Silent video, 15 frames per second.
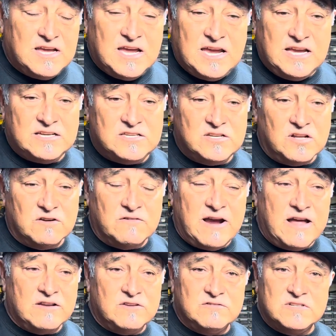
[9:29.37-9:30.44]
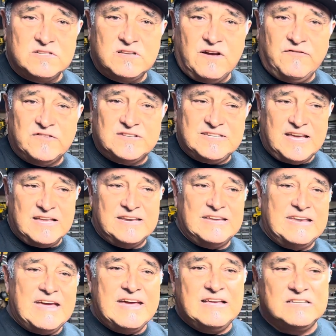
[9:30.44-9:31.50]
He's still around doing stuff in San
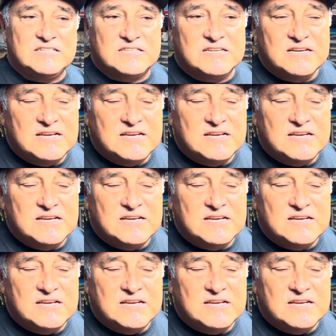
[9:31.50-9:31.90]
Ynez.